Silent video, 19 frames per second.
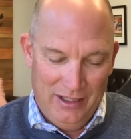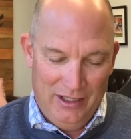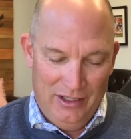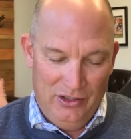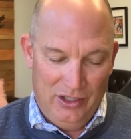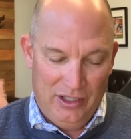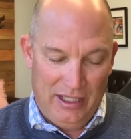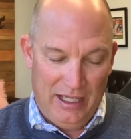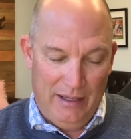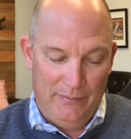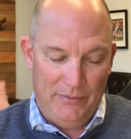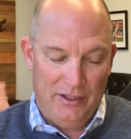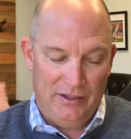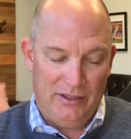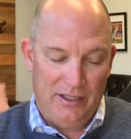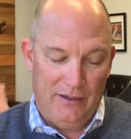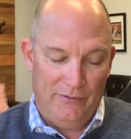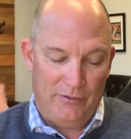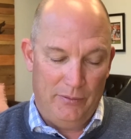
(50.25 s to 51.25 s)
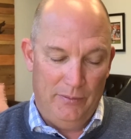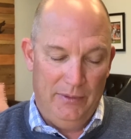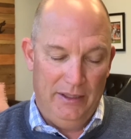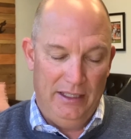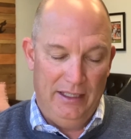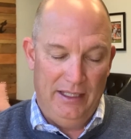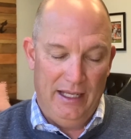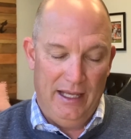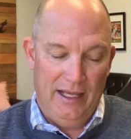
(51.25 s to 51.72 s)
She kept this up for
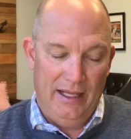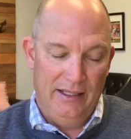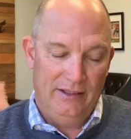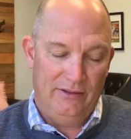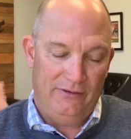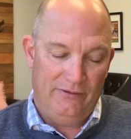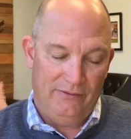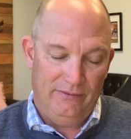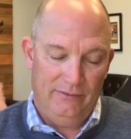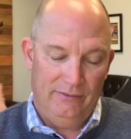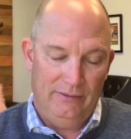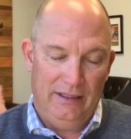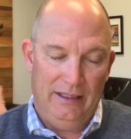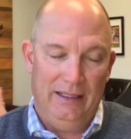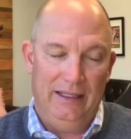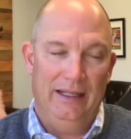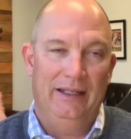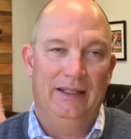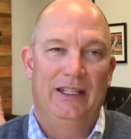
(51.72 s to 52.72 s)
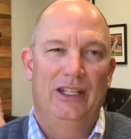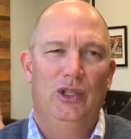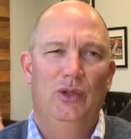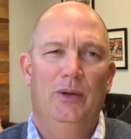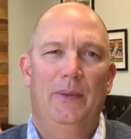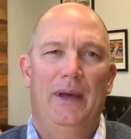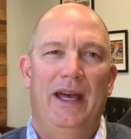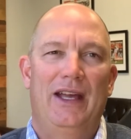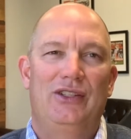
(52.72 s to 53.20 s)
many days. And can you
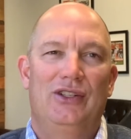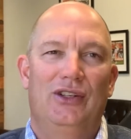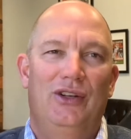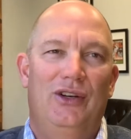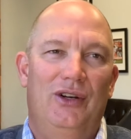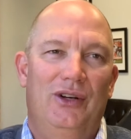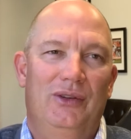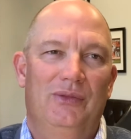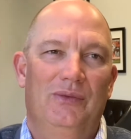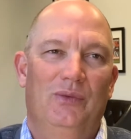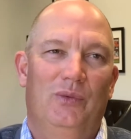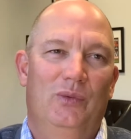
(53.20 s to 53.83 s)
imagine her